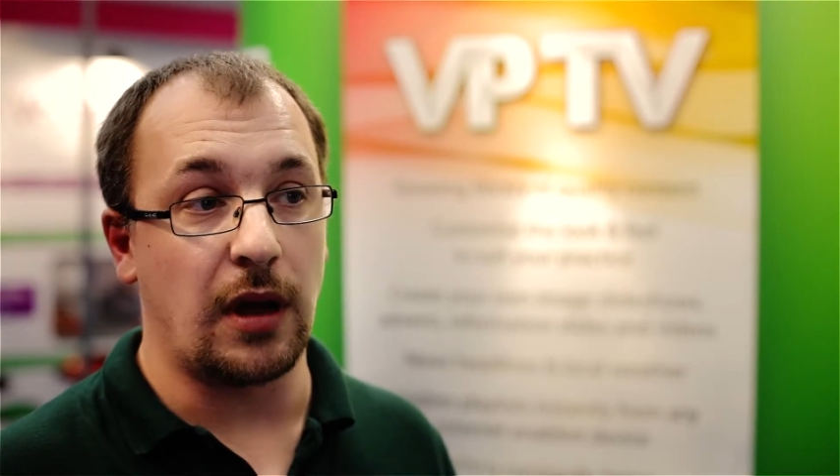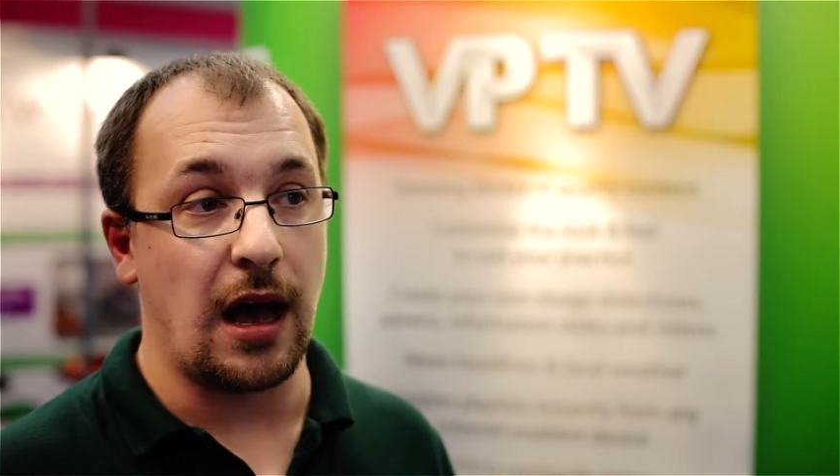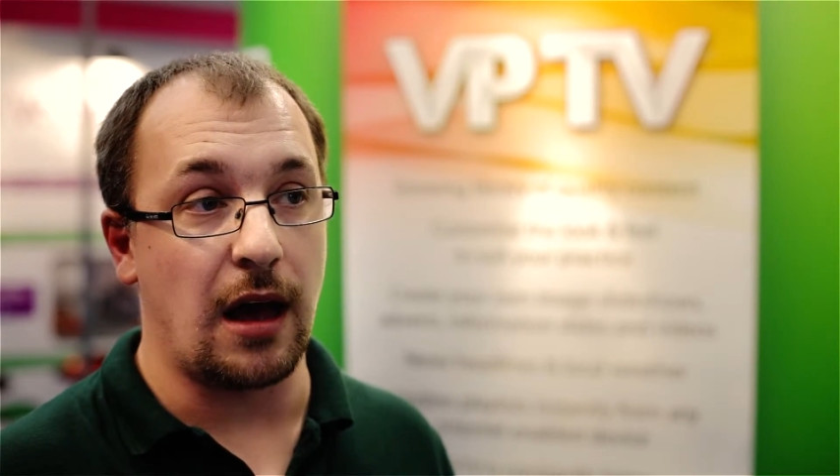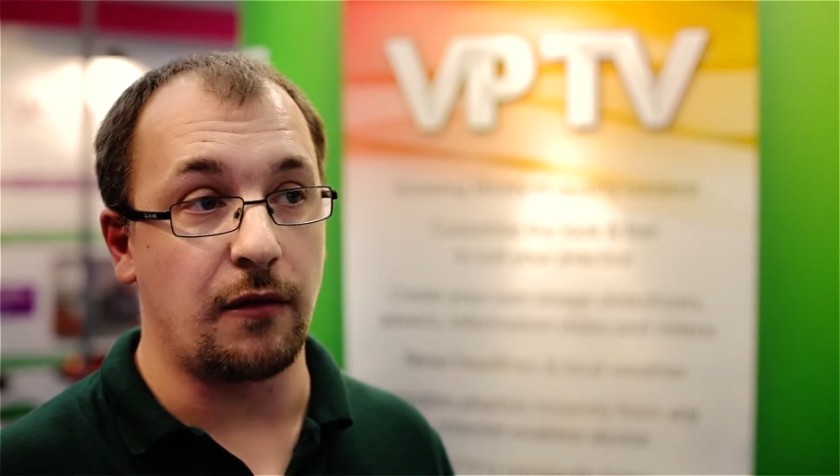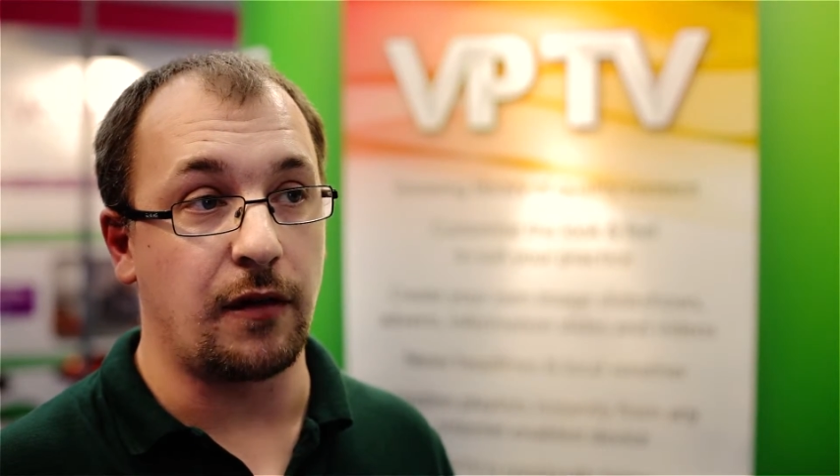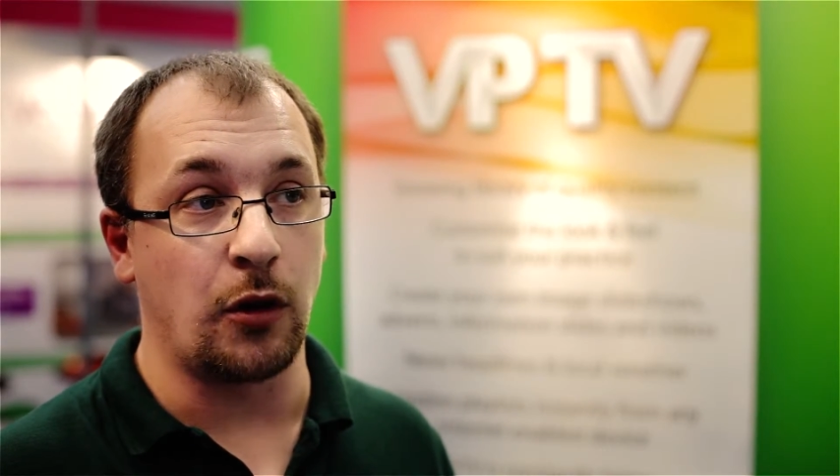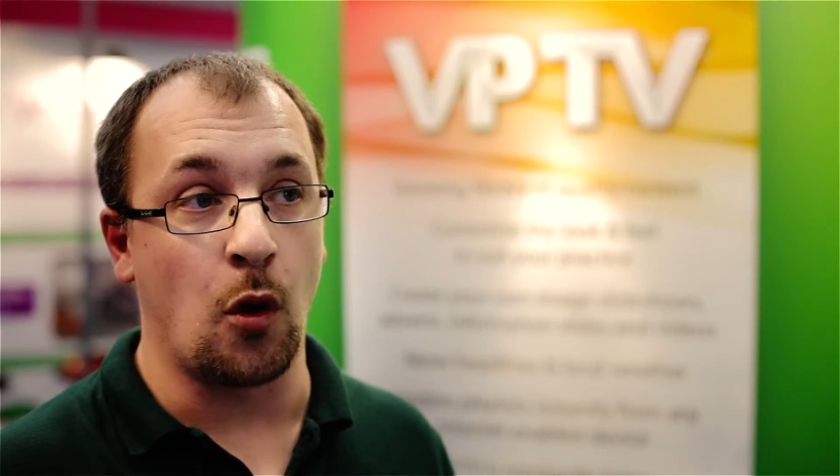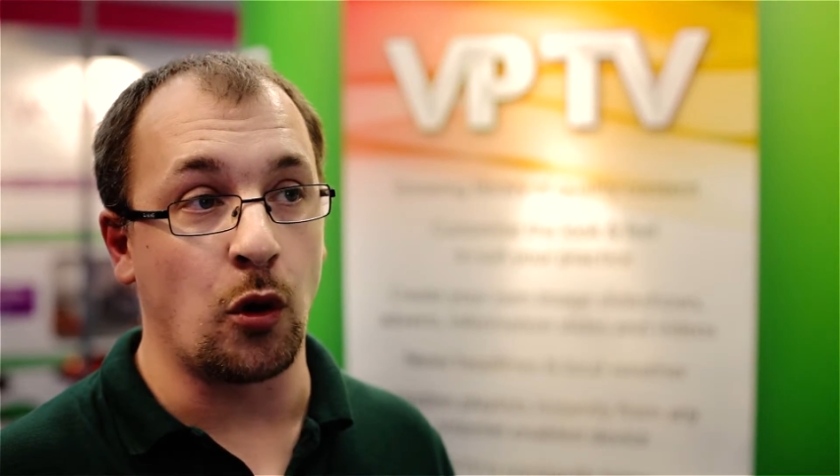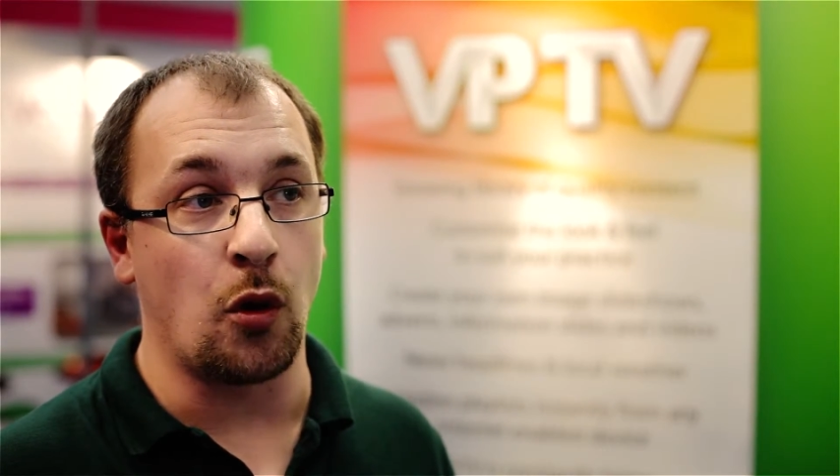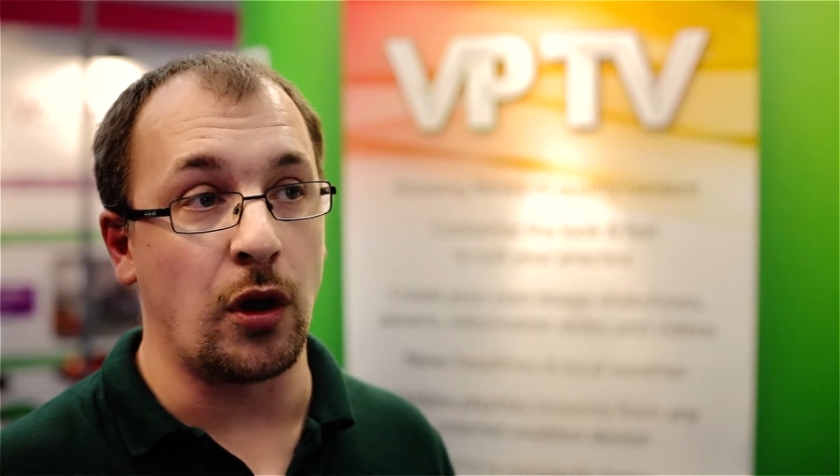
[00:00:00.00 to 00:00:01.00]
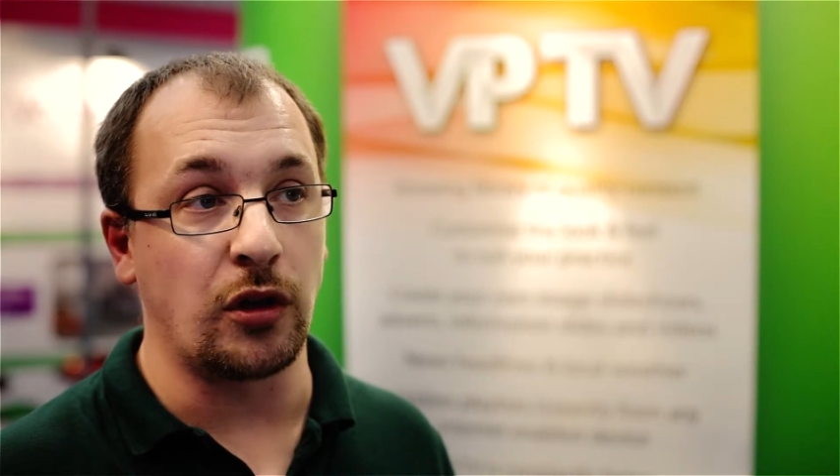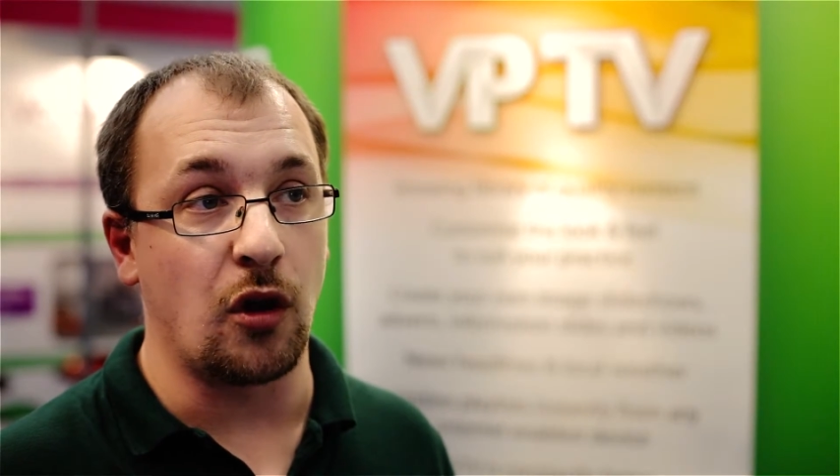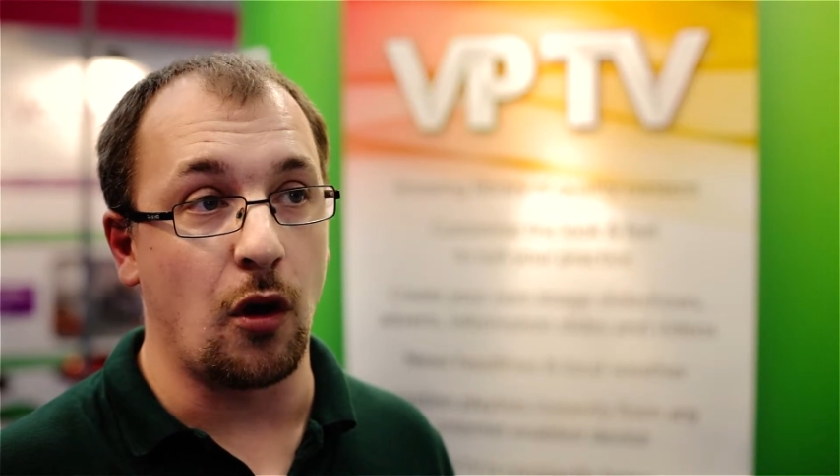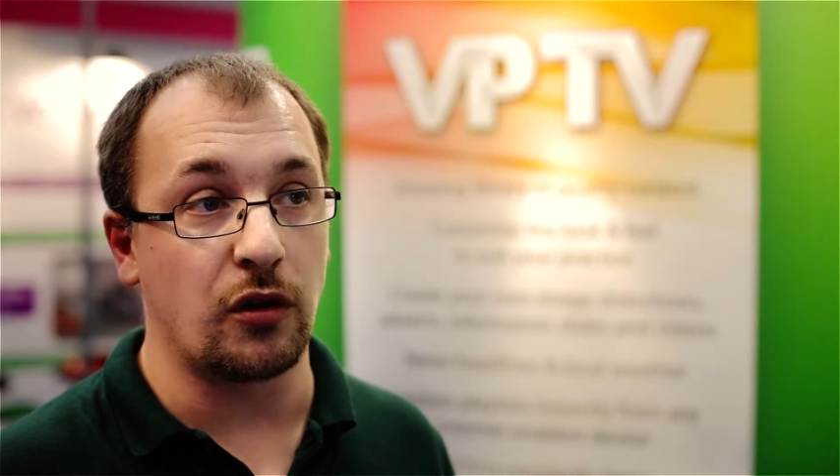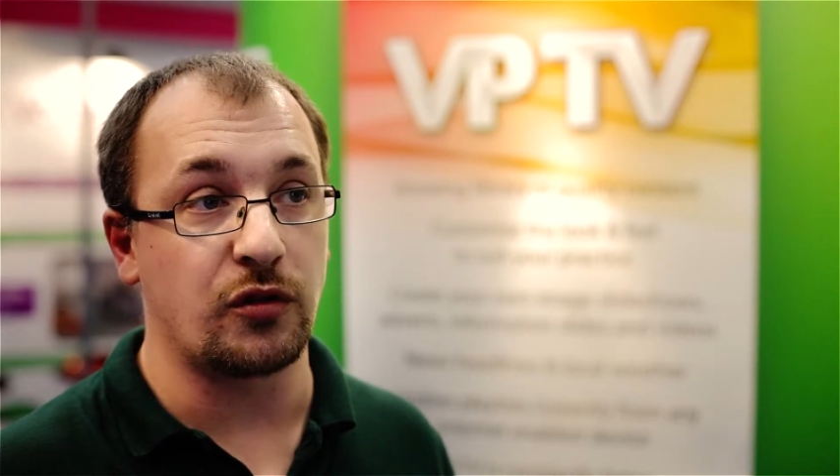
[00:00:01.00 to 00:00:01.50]
have an ongoing
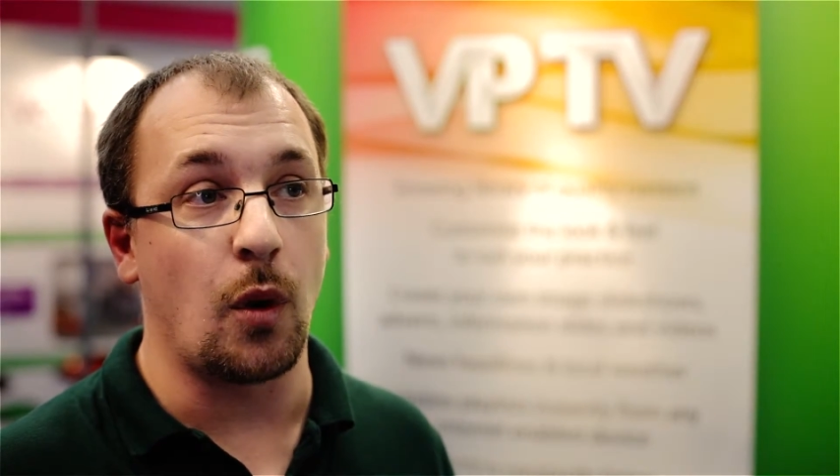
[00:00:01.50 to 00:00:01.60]
cost.